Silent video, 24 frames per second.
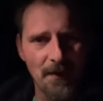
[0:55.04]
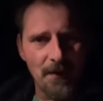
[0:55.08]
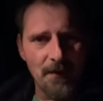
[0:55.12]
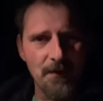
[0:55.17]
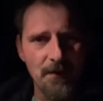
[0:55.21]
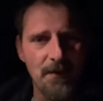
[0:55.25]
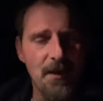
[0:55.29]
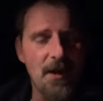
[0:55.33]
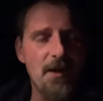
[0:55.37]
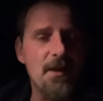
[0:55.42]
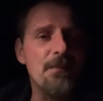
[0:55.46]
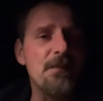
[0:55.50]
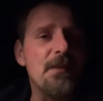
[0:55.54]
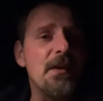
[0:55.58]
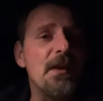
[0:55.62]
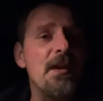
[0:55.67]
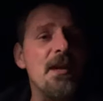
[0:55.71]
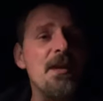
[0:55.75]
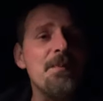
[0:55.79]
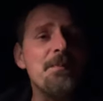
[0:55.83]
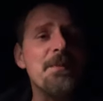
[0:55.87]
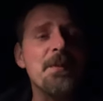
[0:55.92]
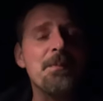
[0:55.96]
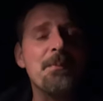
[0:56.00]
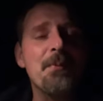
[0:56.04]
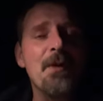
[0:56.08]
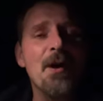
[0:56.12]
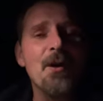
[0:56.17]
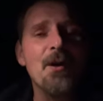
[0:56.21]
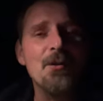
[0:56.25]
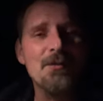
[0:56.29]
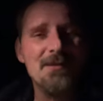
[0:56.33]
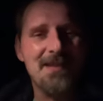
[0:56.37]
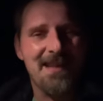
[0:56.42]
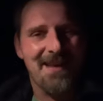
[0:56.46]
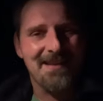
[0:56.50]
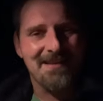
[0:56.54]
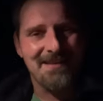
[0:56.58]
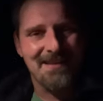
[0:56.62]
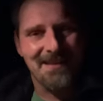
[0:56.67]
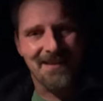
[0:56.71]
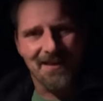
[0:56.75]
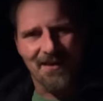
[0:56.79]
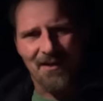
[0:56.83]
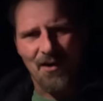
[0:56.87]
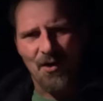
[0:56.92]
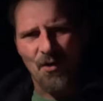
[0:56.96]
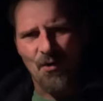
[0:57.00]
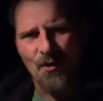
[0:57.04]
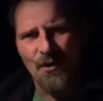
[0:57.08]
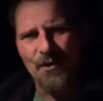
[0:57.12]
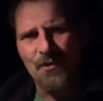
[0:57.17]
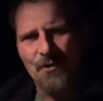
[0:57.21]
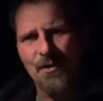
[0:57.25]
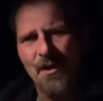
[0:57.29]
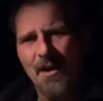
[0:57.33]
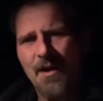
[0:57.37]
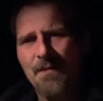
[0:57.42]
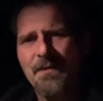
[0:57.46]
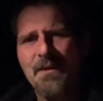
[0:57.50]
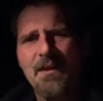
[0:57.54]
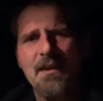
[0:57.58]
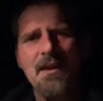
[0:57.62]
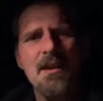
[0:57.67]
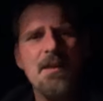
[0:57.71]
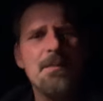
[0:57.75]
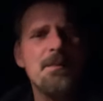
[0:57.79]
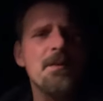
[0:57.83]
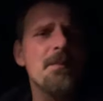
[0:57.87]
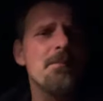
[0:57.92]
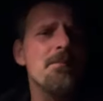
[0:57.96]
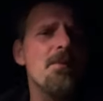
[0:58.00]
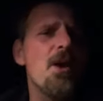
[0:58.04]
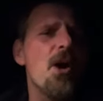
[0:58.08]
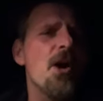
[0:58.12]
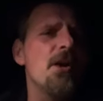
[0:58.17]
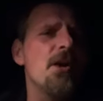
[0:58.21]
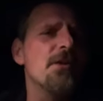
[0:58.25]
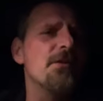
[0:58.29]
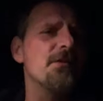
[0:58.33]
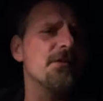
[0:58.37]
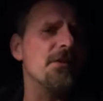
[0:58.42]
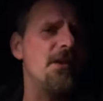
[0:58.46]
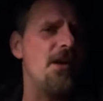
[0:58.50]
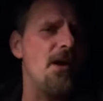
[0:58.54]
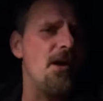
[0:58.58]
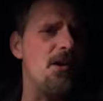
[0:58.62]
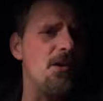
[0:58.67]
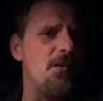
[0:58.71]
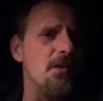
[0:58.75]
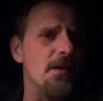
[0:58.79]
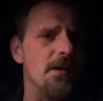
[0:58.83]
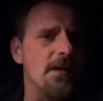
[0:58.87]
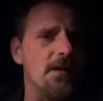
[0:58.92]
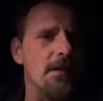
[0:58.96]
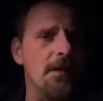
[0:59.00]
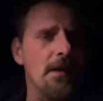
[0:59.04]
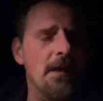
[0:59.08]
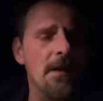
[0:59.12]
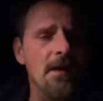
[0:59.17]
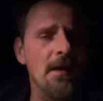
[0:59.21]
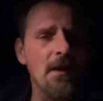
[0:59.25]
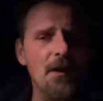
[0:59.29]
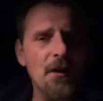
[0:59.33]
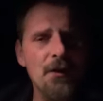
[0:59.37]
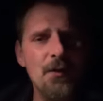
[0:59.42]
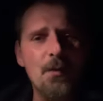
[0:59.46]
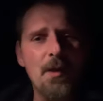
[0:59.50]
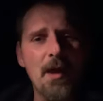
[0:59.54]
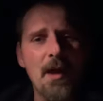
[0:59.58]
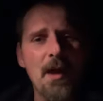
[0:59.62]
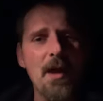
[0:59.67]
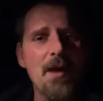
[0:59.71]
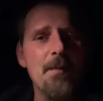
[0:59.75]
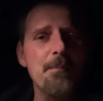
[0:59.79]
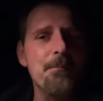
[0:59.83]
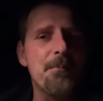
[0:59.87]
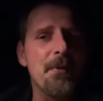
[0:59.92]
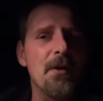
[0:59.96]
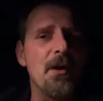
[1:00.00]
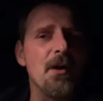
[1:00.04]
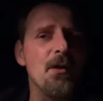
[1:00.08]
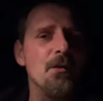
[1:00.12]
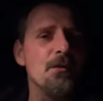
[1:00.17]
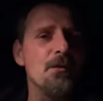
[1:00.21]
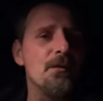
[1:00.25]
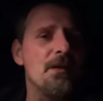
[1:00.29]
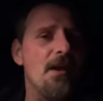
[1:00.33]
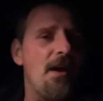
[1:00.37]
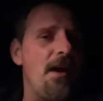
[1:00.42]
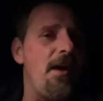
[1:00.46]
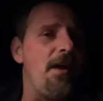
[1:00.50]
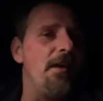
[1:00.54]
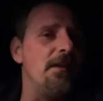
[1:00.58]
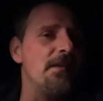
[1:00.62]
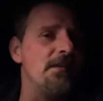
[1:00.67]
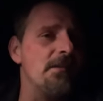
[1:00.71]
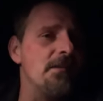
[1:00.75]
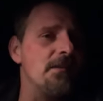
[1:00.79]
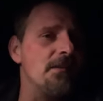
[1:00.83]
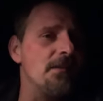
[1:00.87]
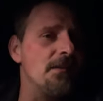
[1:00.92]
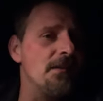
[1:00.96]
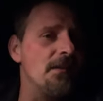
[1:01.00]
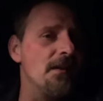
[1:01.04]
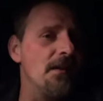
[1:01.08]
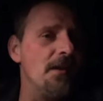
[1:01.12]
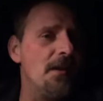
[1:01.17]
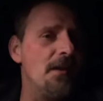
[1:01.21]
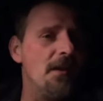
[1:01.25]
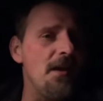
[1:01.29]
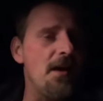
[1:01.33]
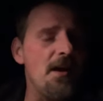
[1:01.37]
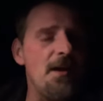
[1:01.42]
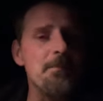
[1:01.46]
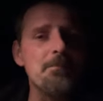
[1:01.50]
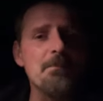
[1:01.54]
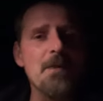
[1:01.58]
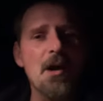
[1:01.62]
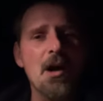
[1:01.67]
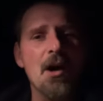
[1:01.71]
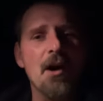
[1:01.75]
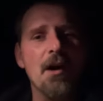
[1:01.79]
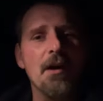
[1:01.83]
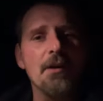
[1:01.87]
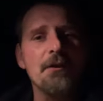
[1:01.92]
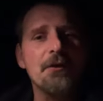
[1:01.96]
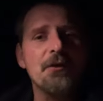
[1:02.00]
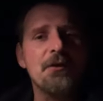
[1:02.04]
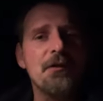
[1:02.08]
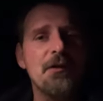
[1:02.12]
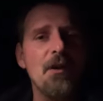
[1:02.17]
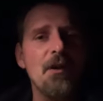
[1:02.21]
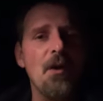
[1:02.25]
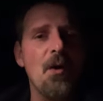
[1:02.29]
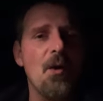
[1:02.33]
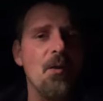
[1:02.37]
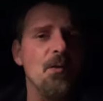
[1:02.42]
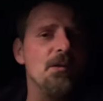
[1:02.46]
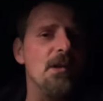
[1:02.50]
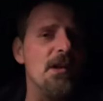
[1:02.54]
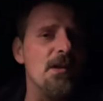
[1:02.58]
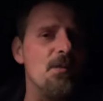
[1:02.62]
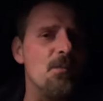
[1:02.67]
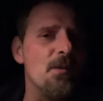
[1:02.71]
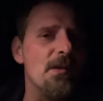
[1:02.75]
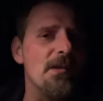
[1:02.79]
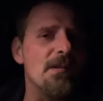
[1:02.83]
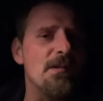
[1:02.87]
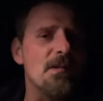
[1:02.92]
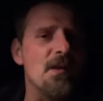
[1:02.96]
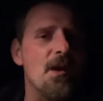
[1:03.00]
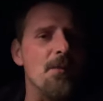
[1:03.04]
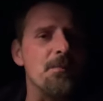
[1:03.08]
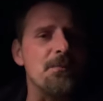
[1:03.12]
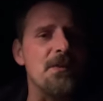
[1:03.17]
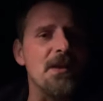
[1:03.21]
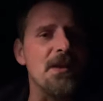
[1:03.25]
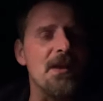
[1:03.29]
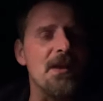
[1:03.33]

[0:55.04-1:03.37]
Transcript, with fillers: You have to keep the protesting going. You have to keep the march going. You can't protest and march only when something